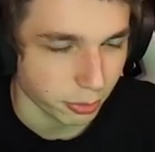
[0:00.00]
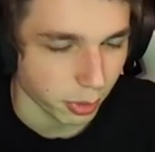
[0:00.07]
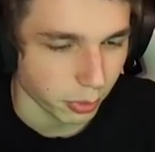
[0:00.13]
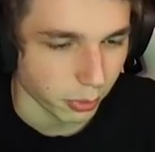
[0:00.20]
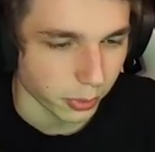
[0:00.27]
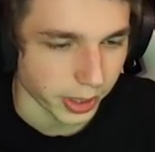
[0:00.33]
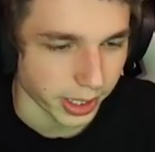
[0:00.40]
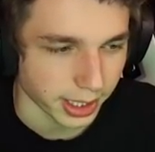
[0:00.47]

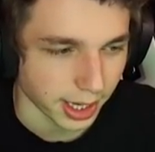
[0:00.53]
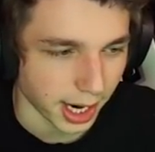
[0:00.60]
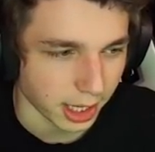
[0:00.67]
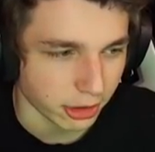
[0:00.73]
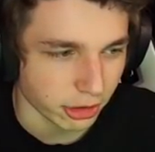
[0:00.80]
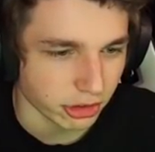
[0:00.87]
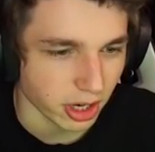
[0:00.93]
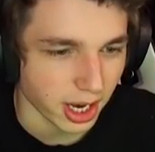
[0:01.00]
Wait, I
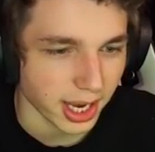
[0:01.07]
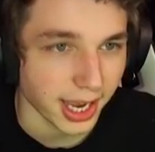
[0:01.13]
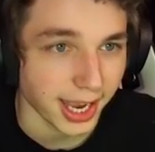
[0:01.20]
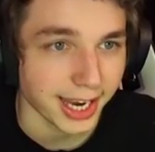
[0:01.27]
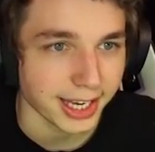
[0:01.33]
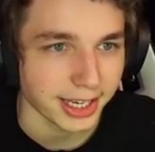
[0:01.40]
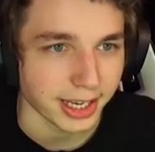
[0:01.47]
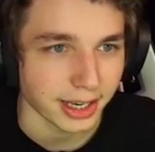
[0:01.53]
just got
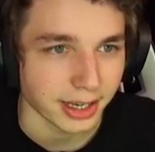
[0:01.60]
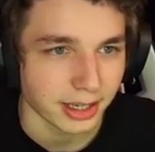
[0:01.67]
80.